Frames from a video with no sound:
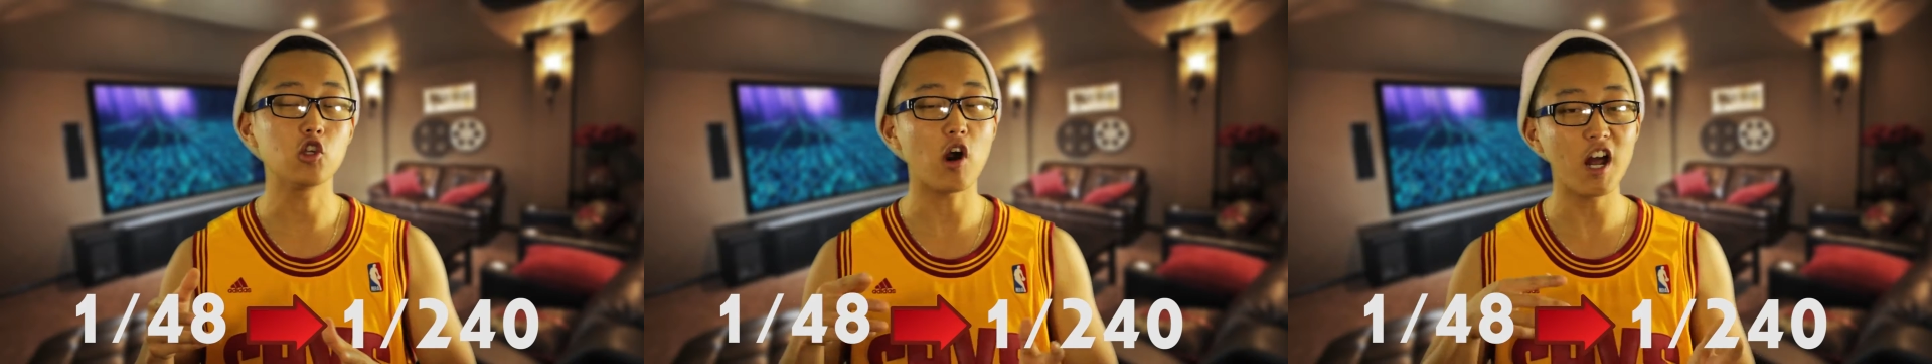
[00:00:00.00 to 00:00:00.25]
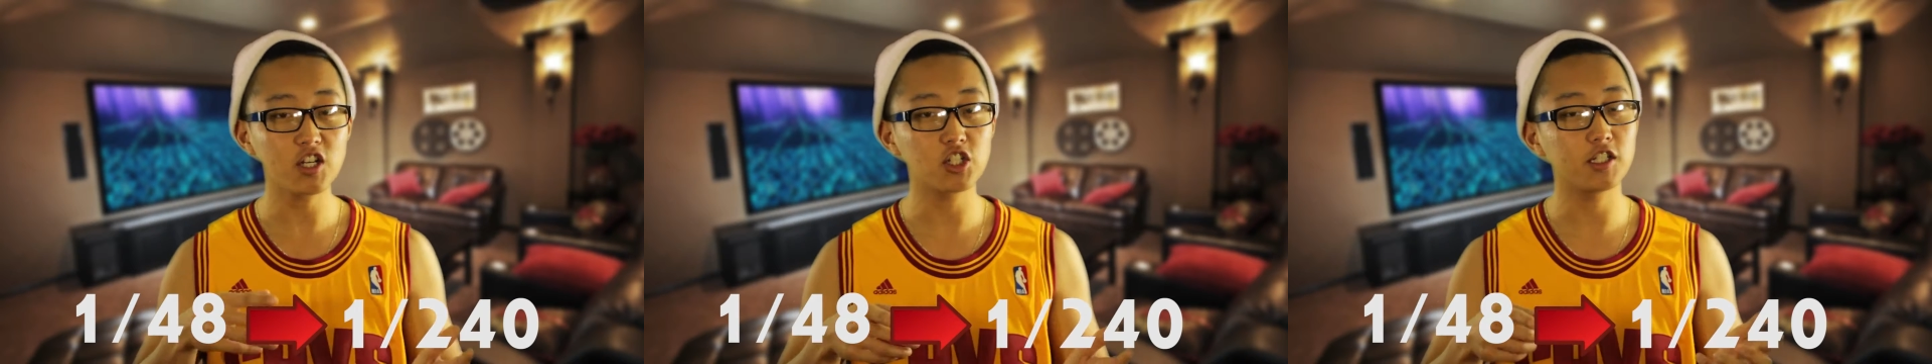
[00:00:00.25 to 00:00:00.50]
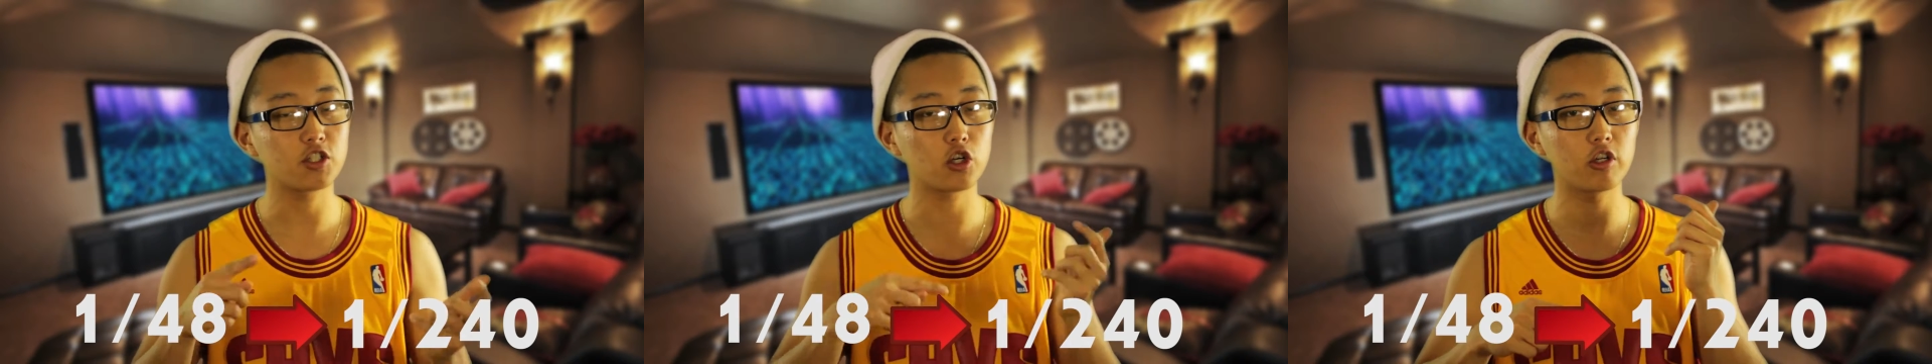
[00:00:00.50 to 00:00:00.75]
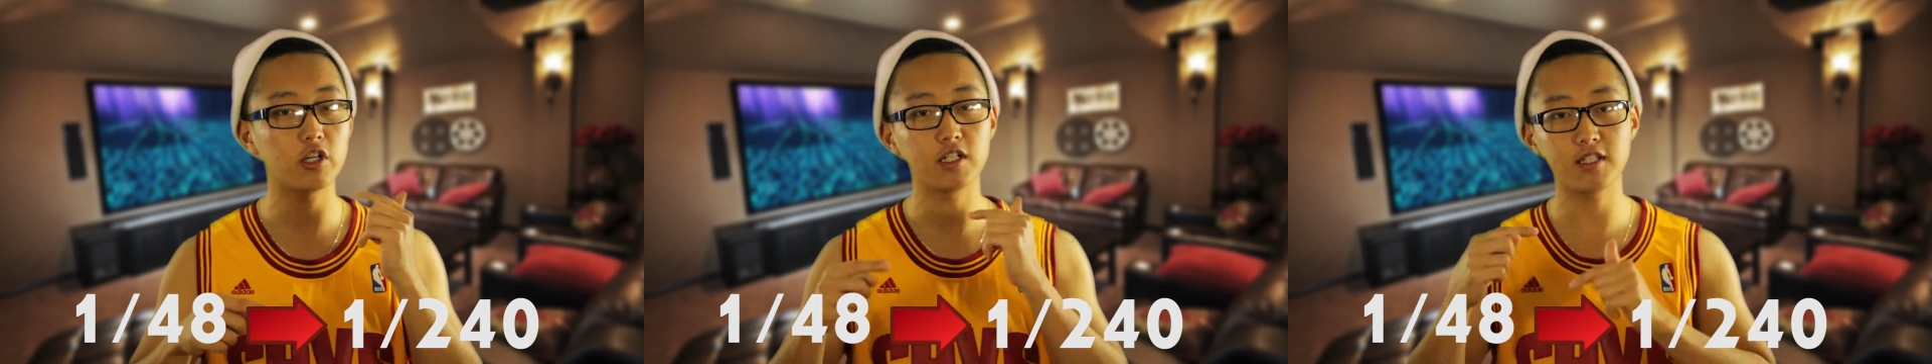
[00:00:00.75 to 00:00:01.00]
you're actually
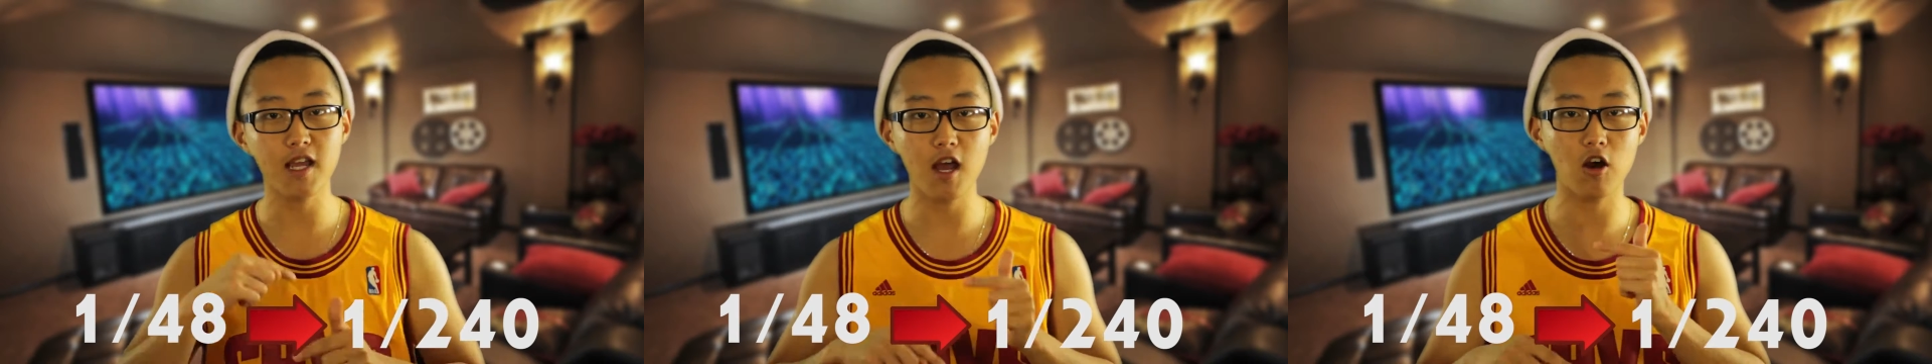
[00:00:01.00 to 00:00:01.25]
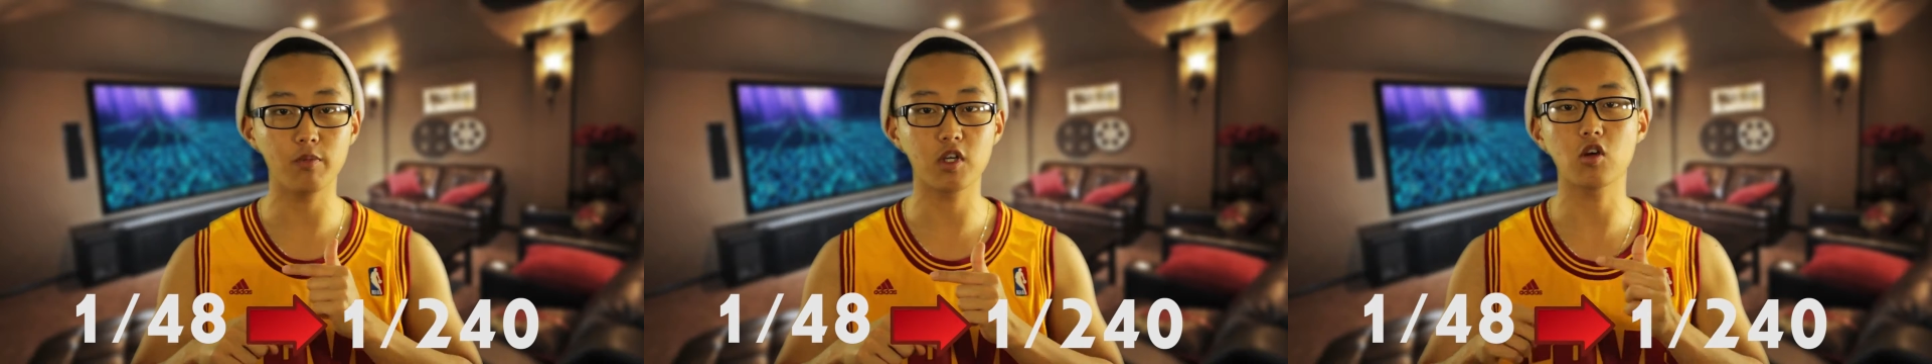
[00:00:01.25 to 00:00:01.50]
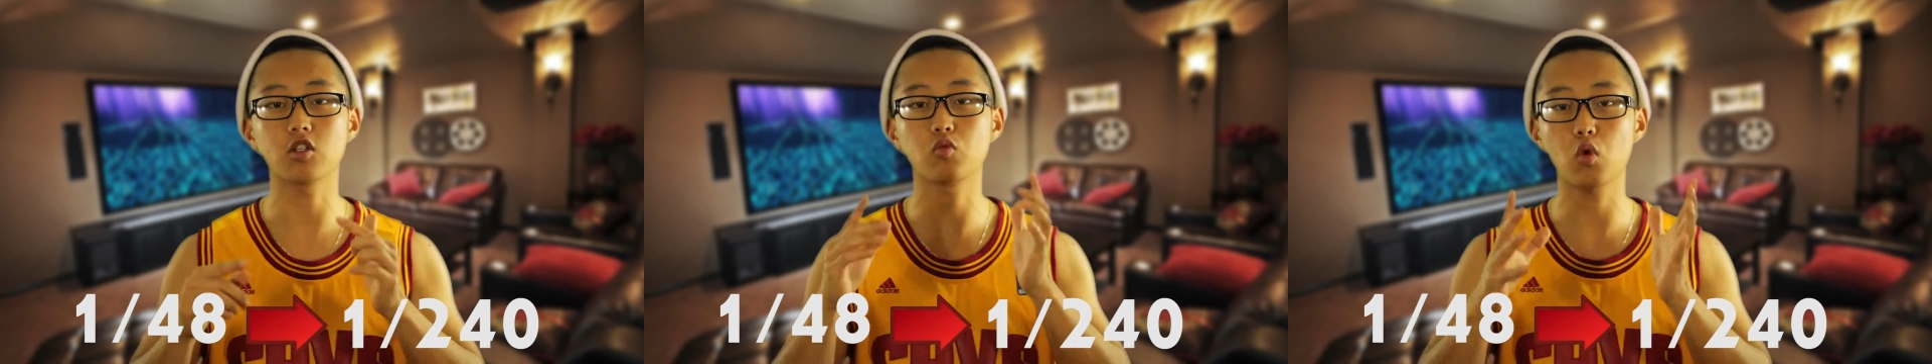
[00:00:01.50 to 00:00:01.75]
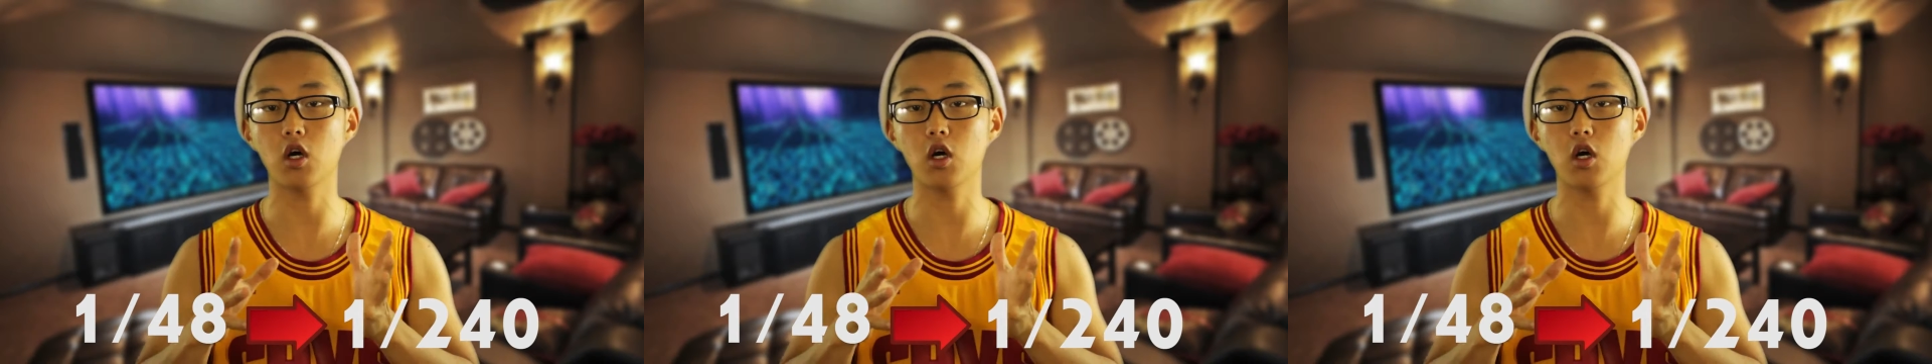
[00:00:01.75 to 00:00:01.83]
turning it down because